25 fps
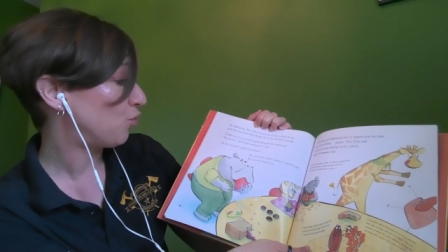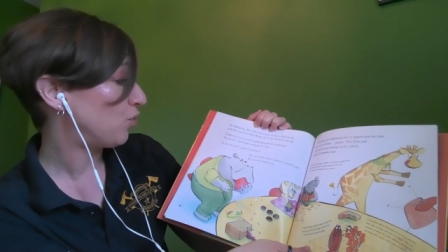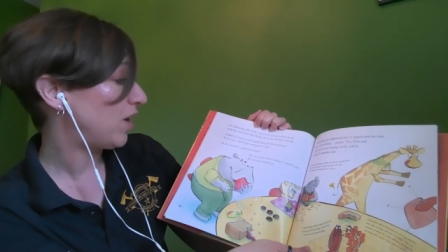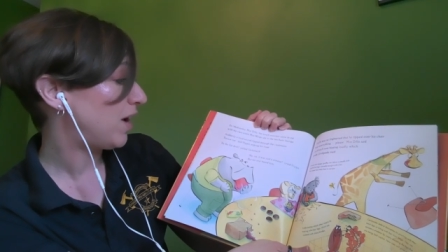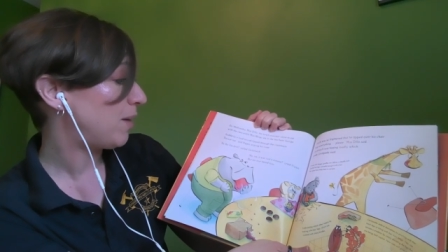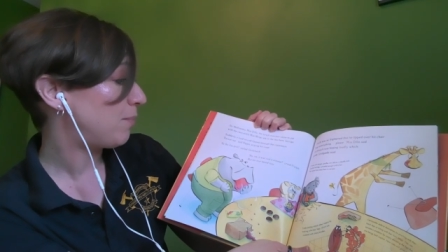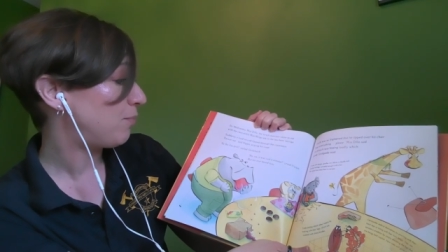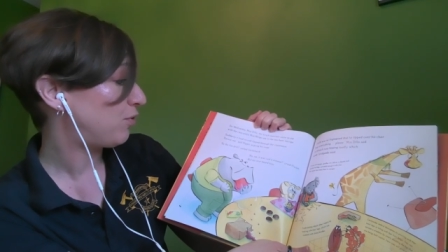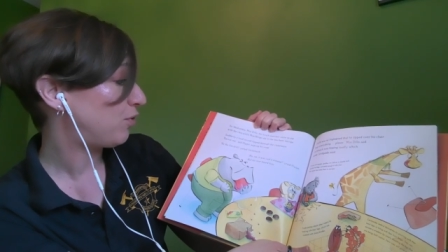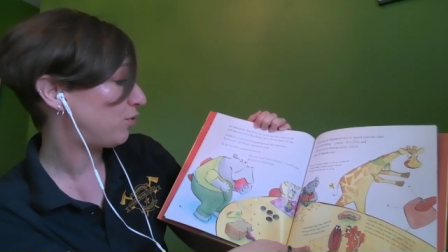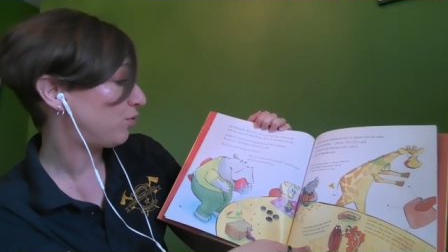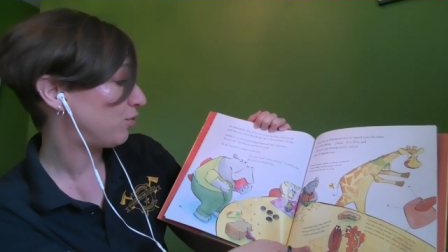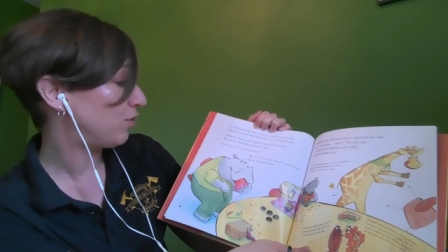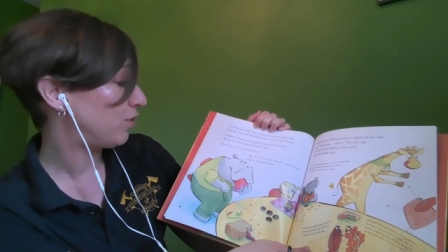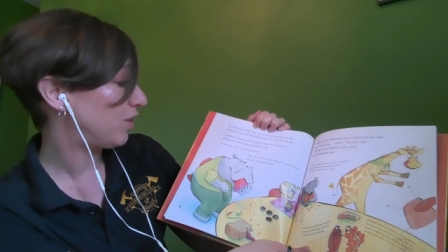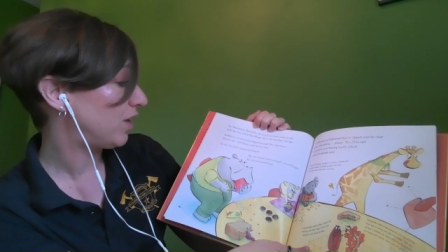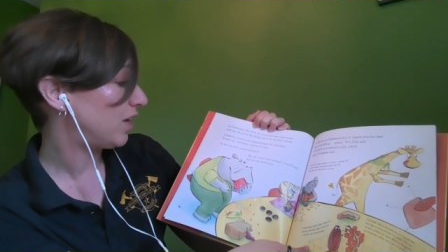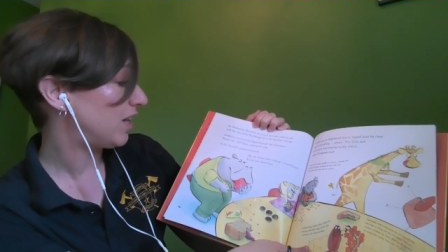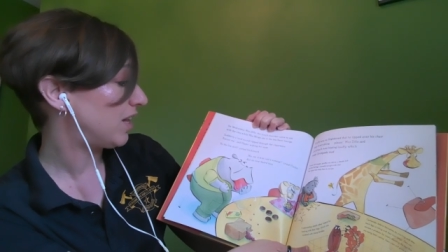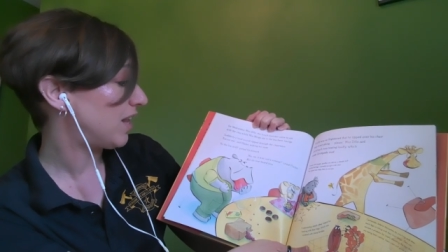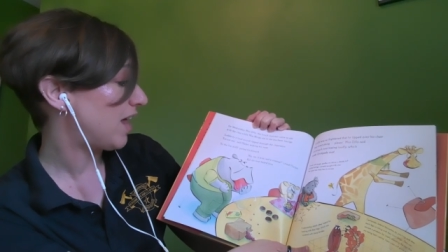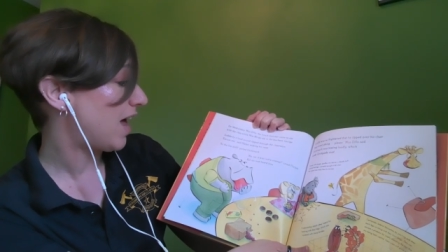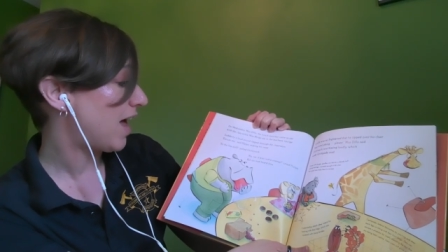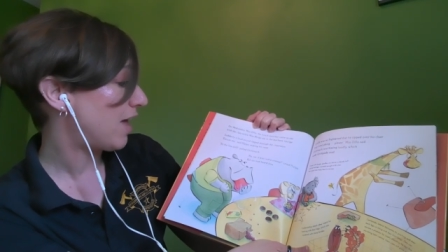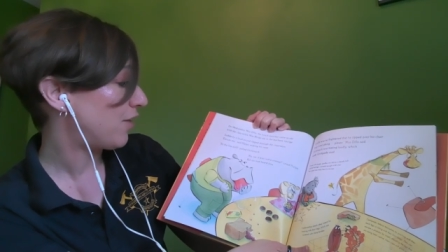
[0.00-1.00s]
ripped through the
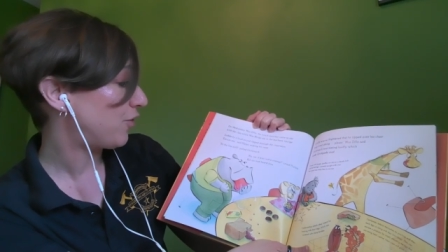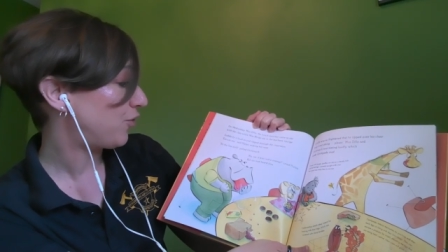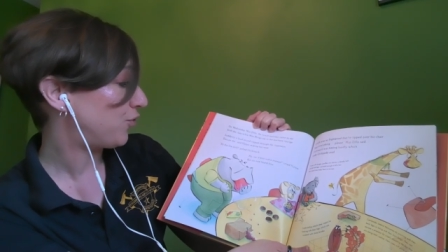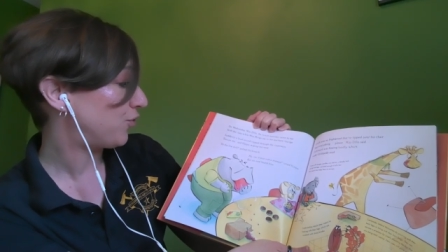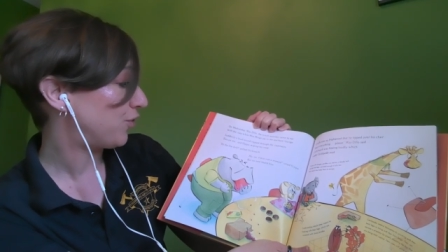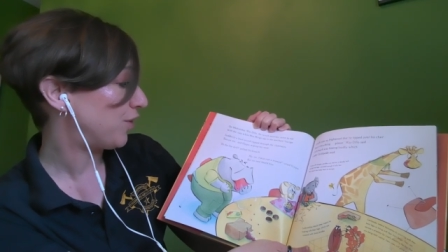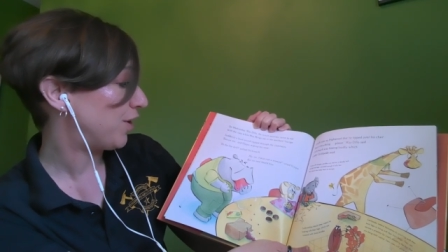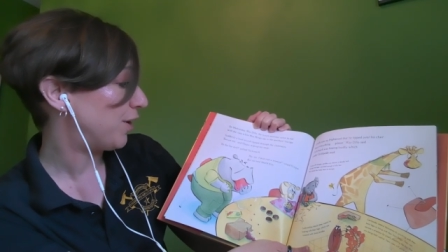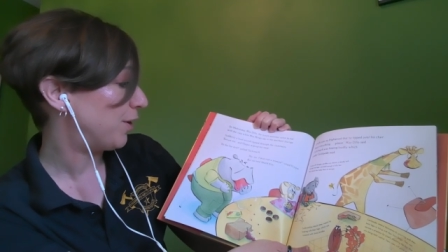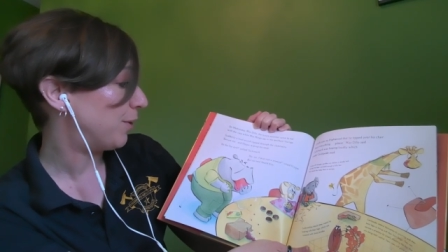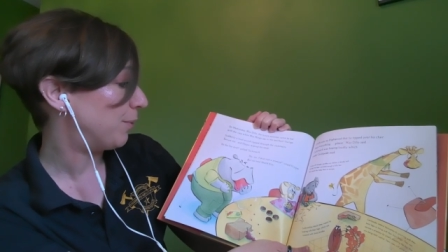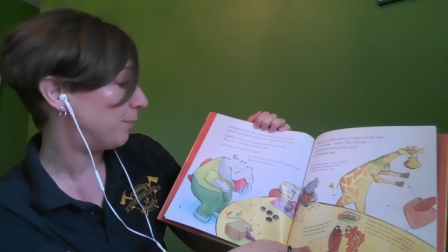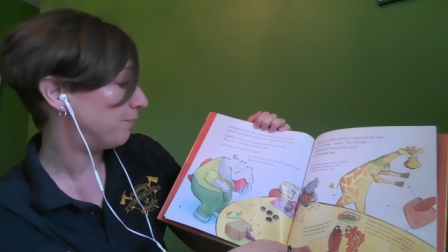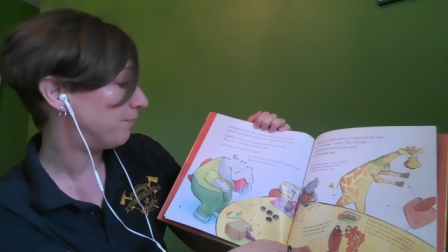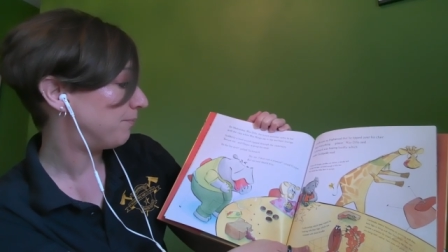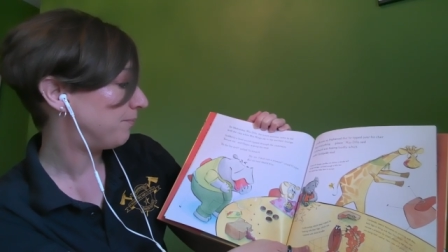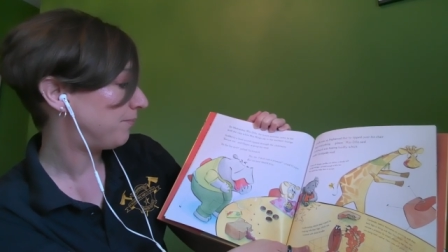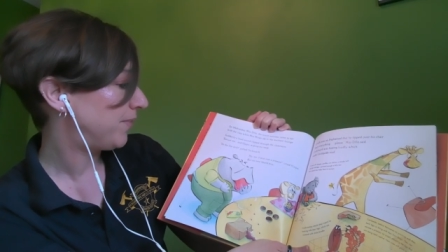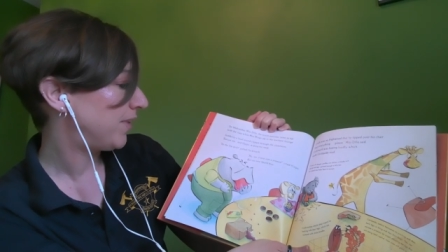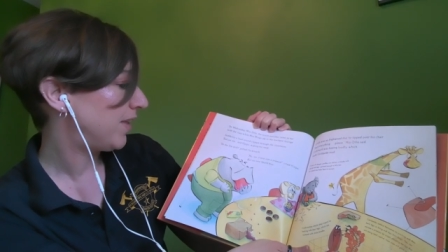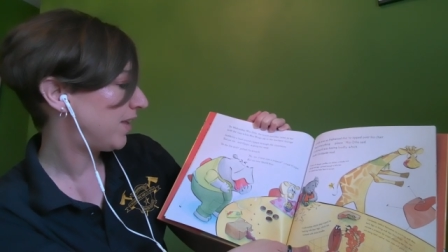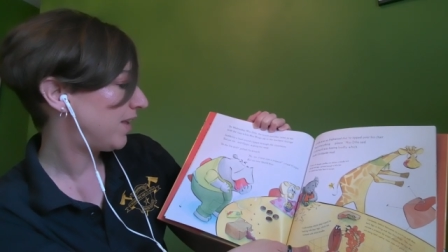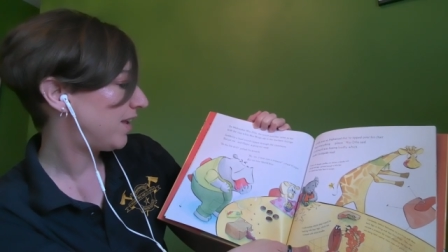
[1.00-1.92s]
classroom.